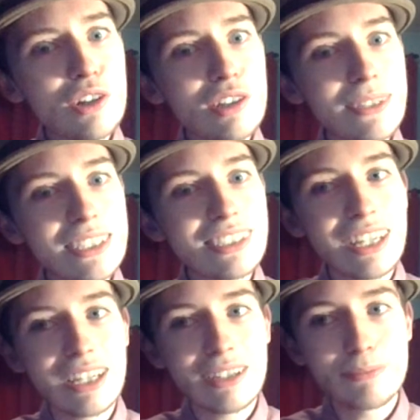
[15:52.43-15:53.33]
of it,
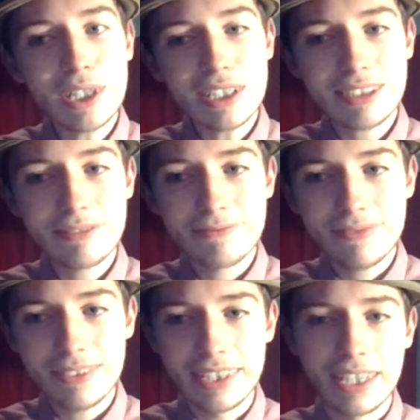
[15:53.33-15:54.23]
but
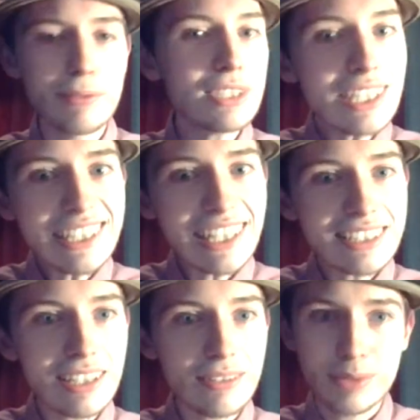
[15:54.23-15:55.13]
never seen
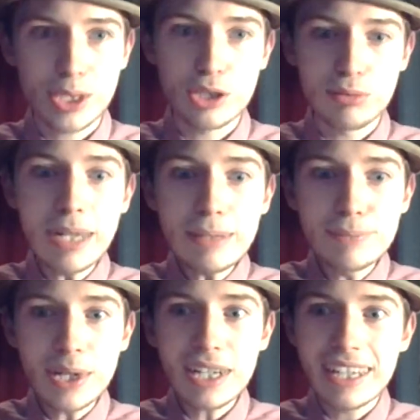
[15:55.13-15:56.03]
it, because
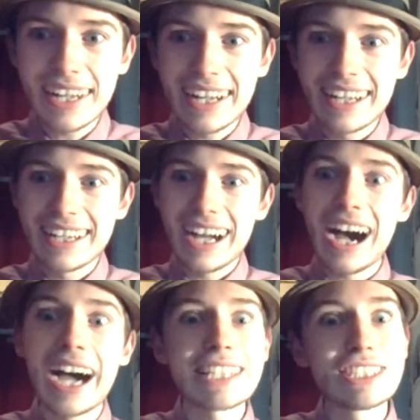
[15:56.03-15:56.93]
remember,
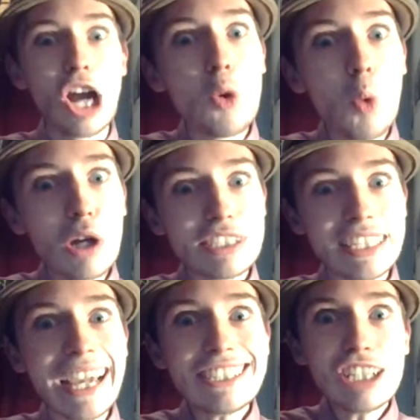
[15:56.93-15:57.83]
I don't watch
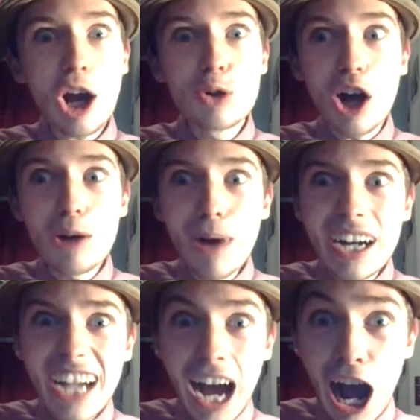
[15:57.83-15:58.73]
kid shows on
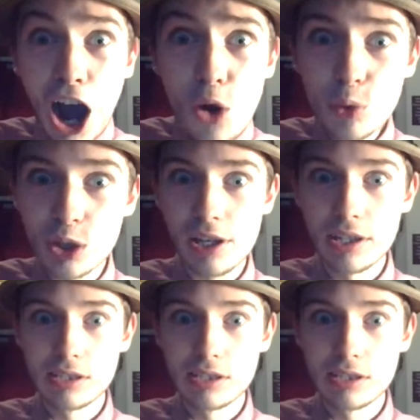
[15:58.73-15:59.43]
my own!